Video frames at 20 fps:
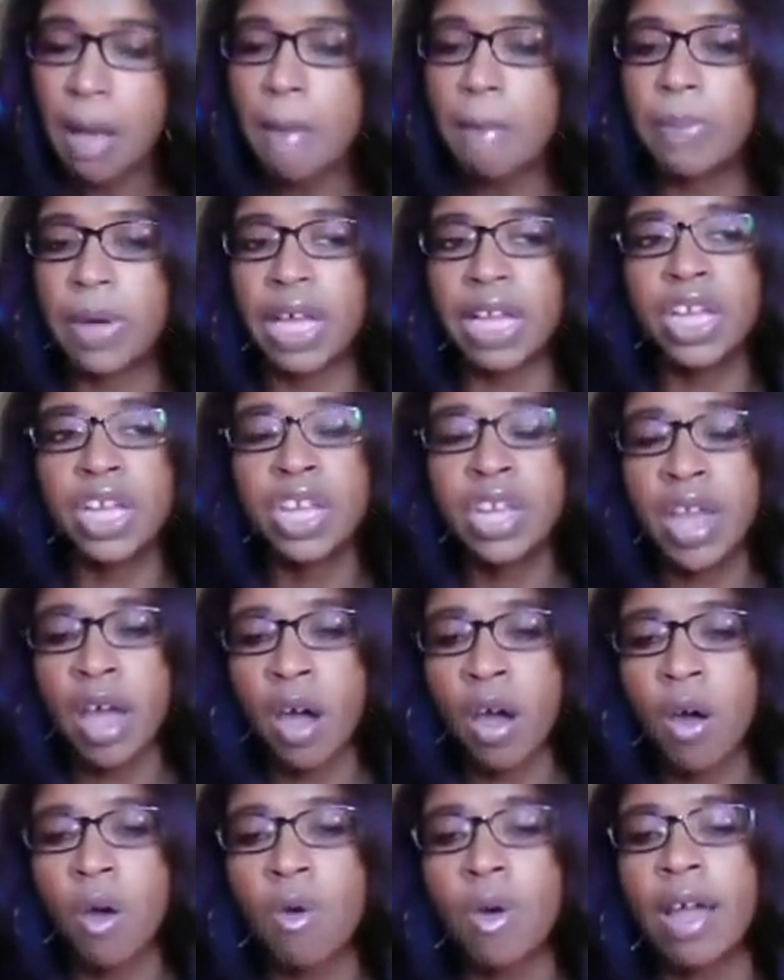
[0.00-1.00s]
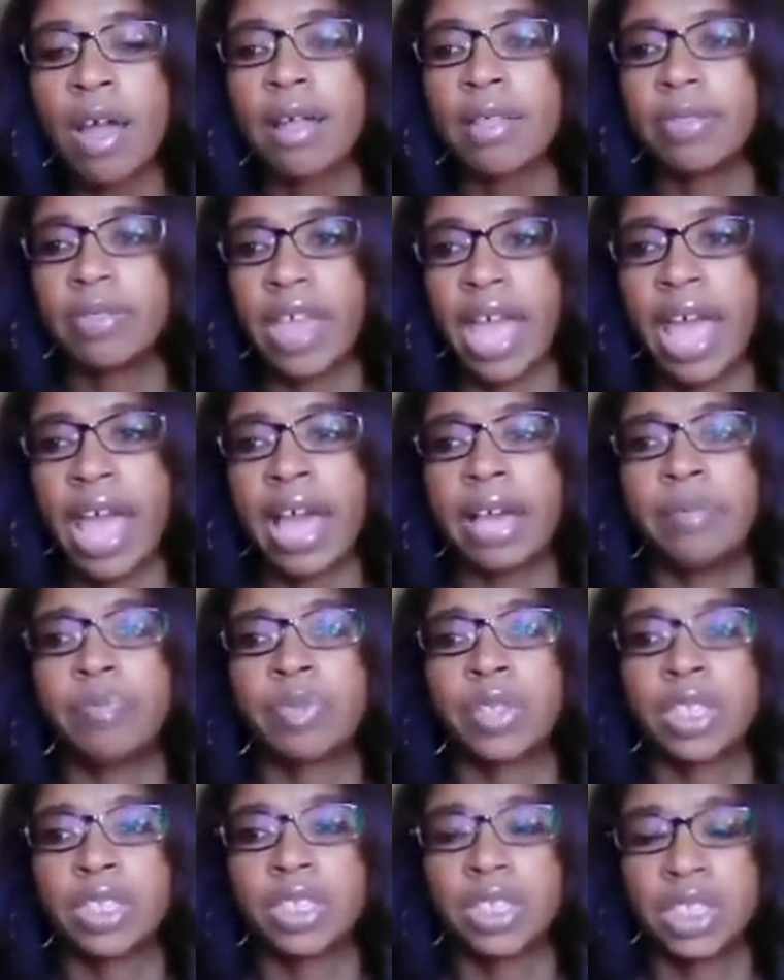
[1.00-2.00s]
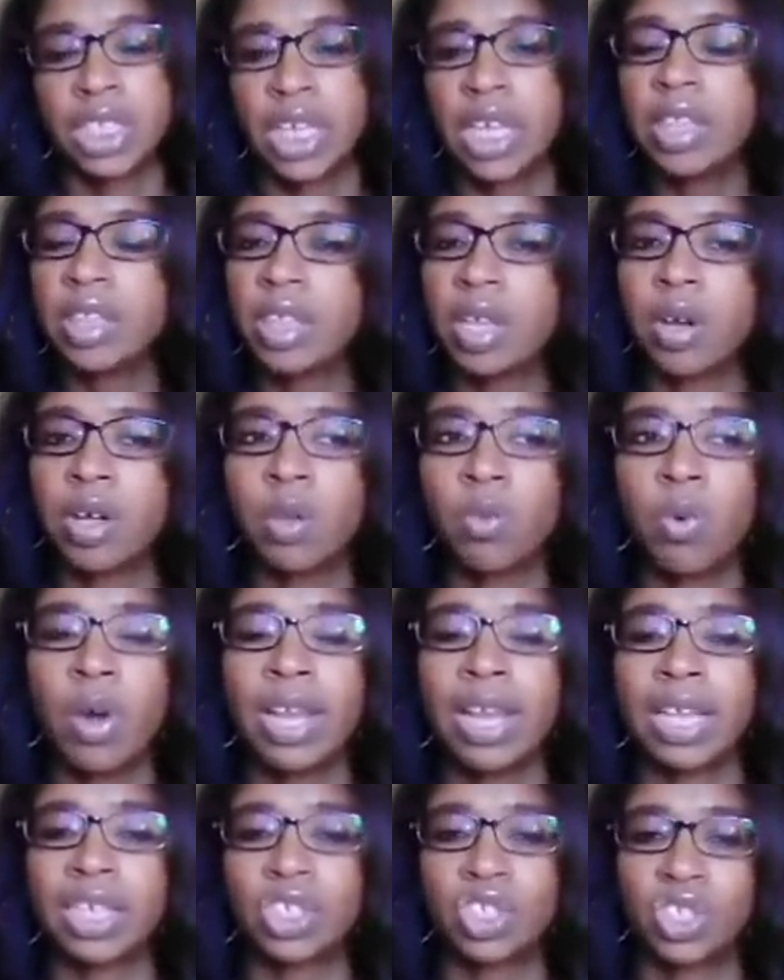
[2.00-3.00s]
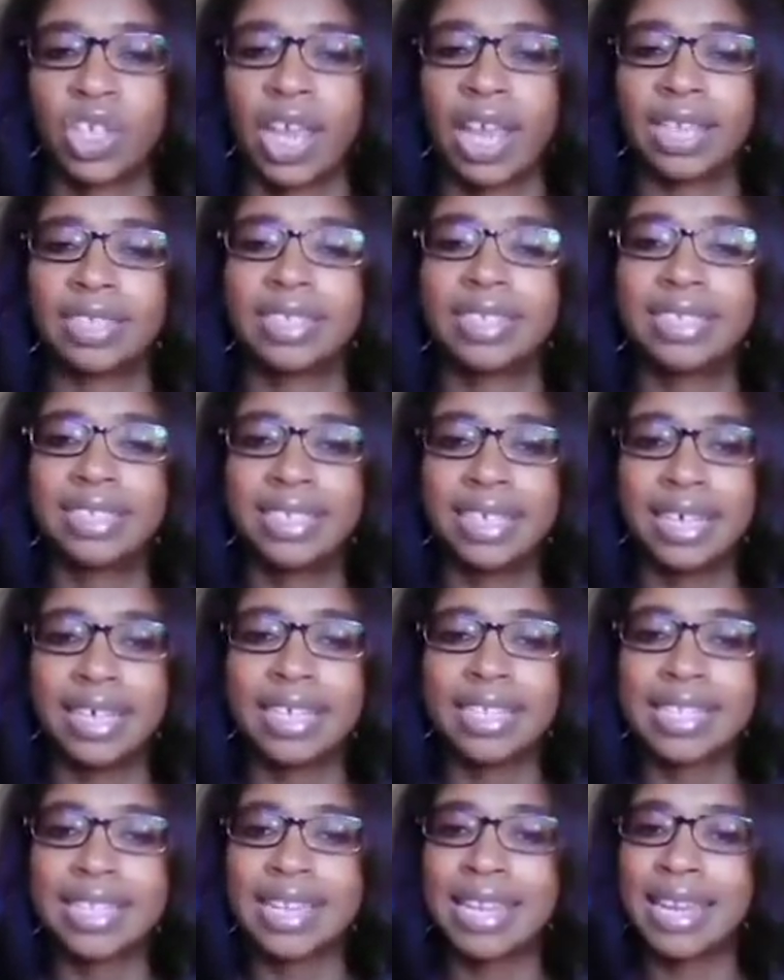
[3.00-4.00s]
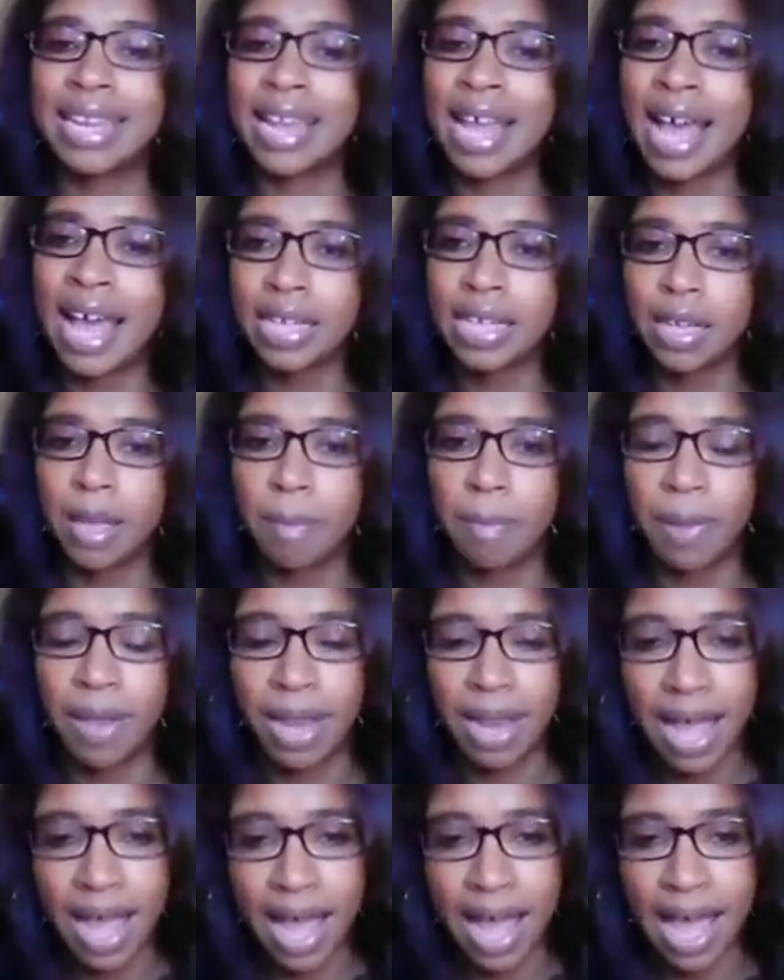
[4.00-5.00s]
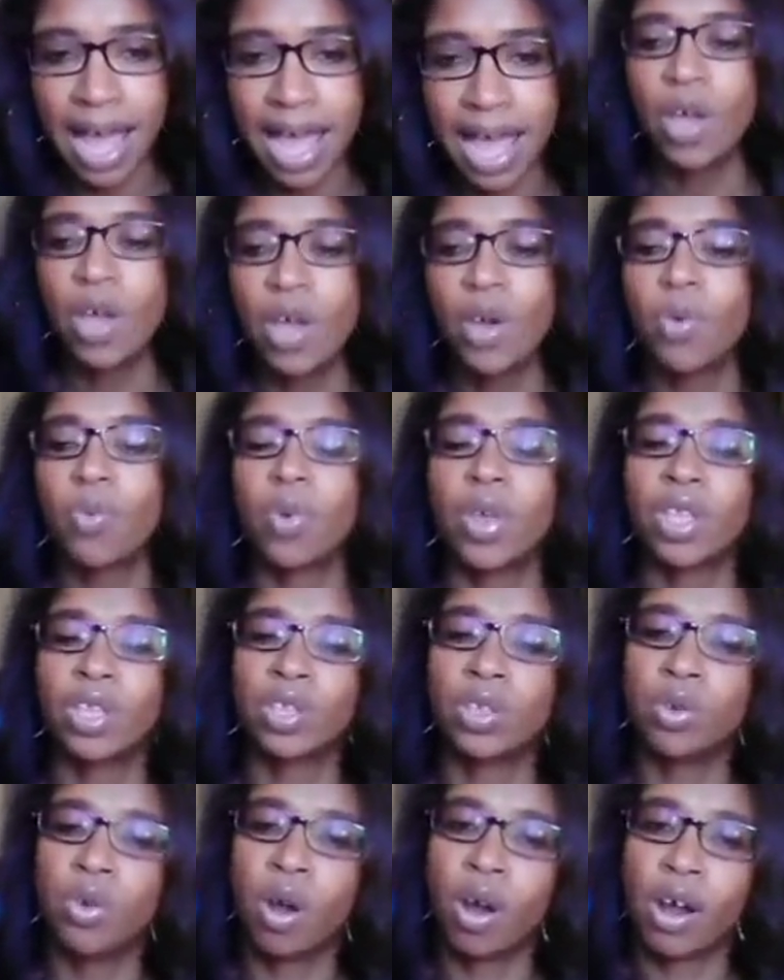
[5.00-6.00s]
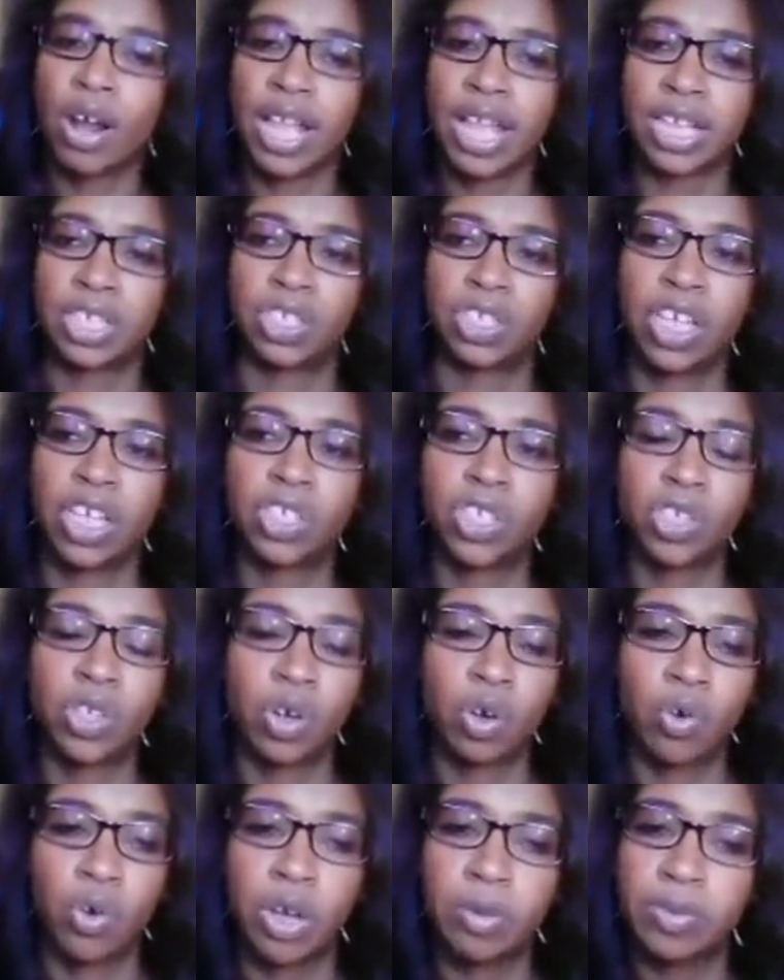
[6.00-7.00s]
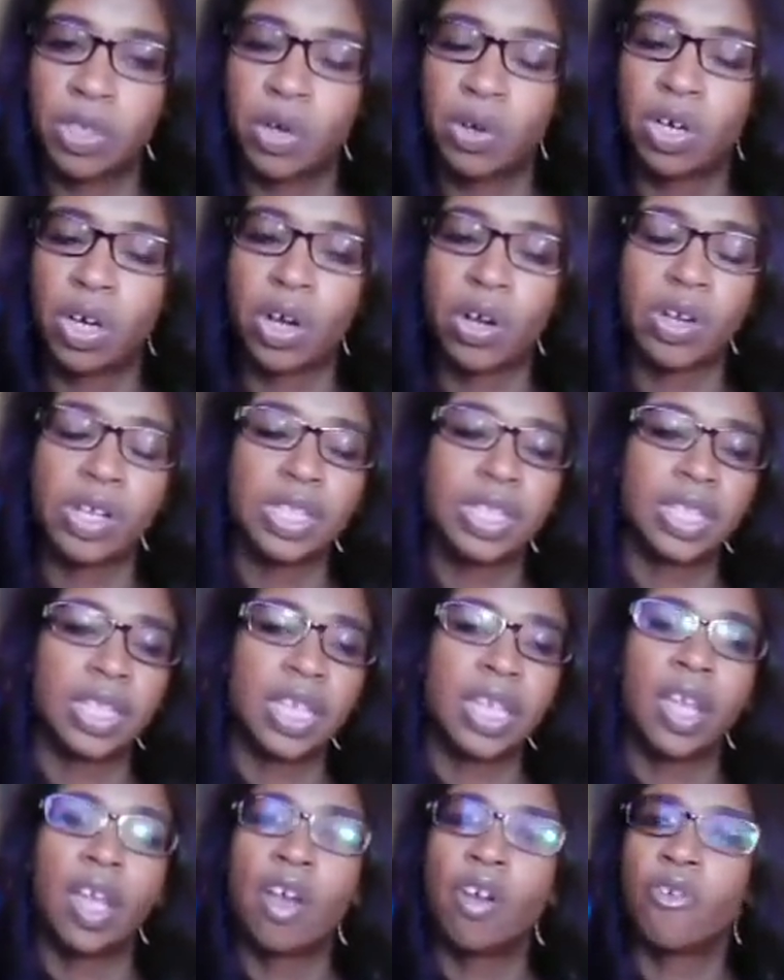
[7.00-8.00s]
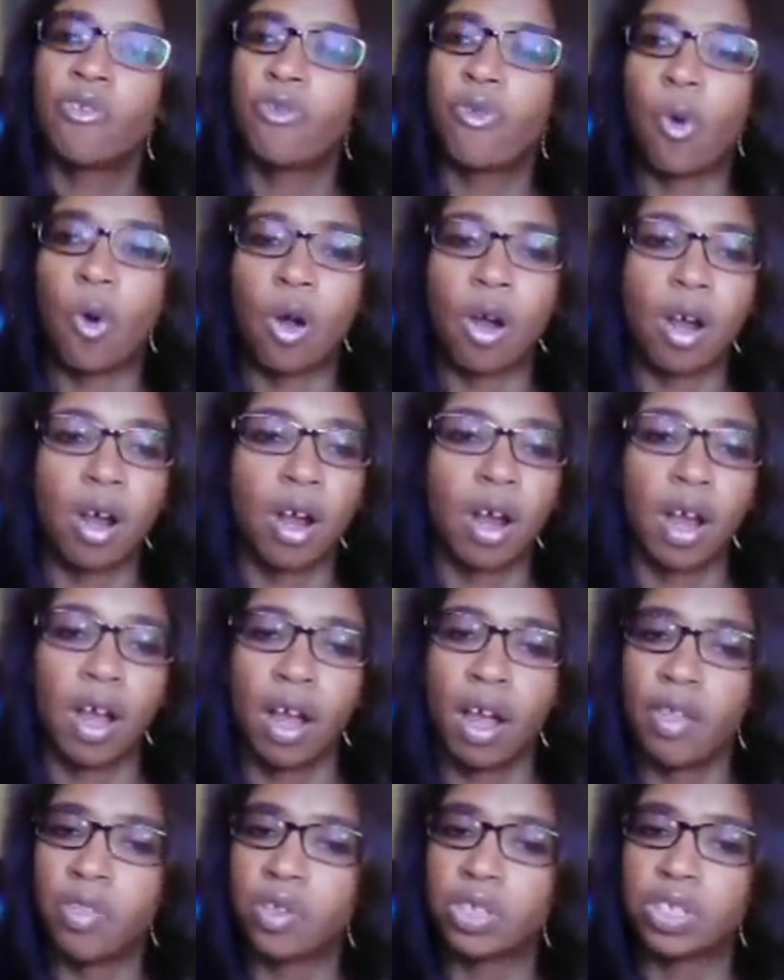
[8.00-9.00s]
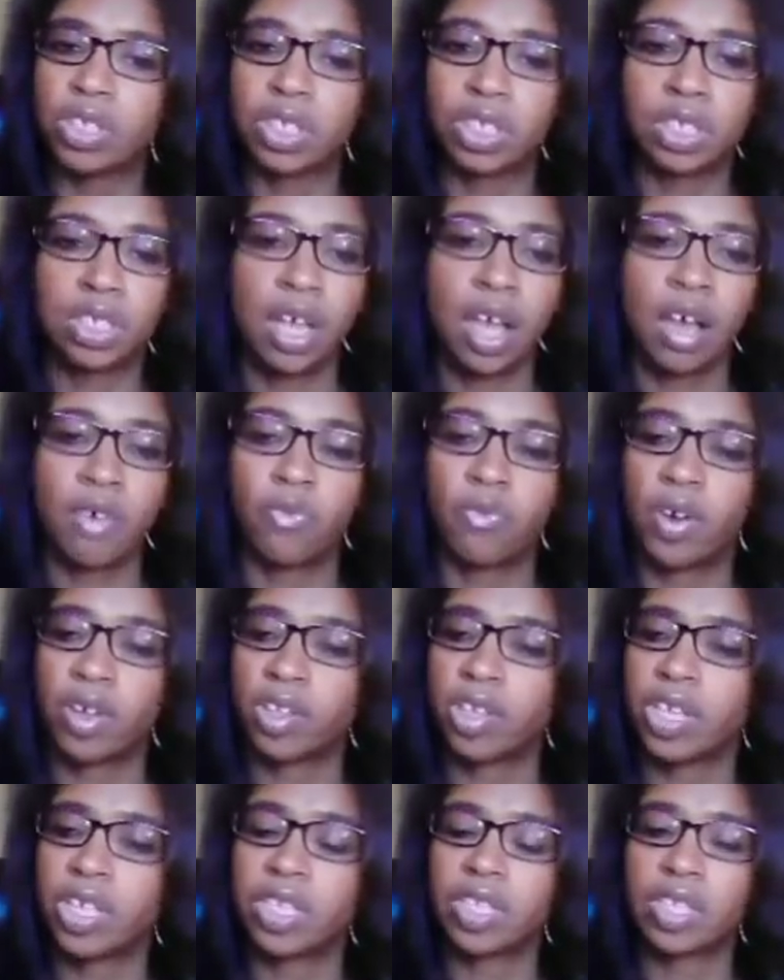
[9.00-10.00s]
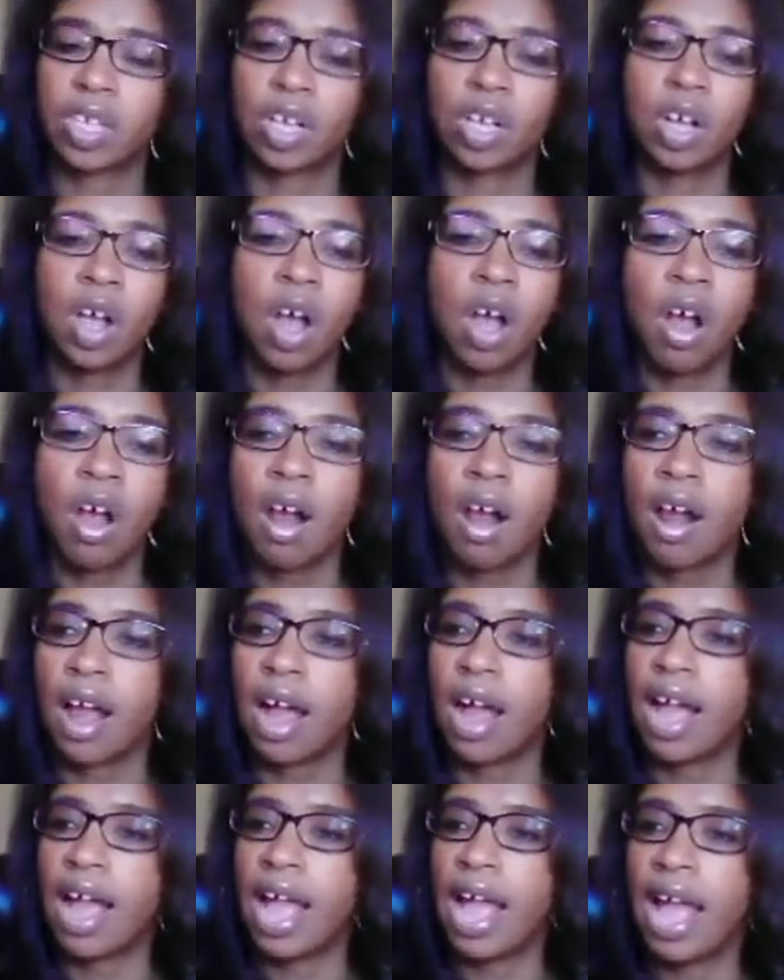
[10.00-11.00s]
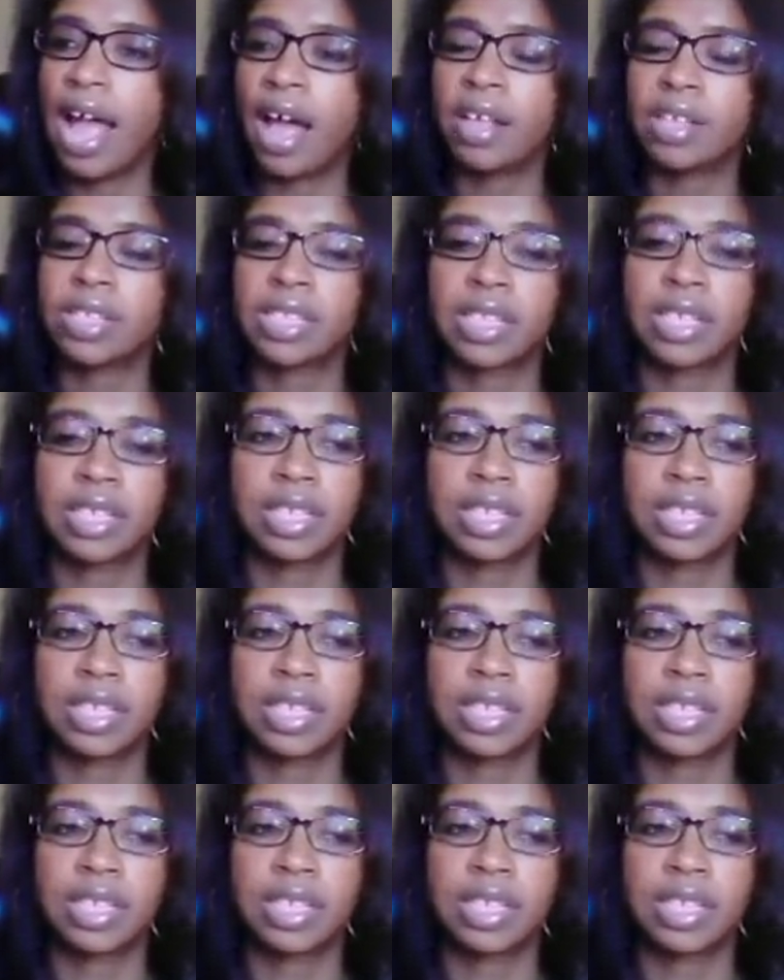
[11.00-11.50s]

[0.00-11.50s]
but know that the 1031 exchange does not apply when you are exchanging your cryptocurrency for other stuff, whether it's a car, a house,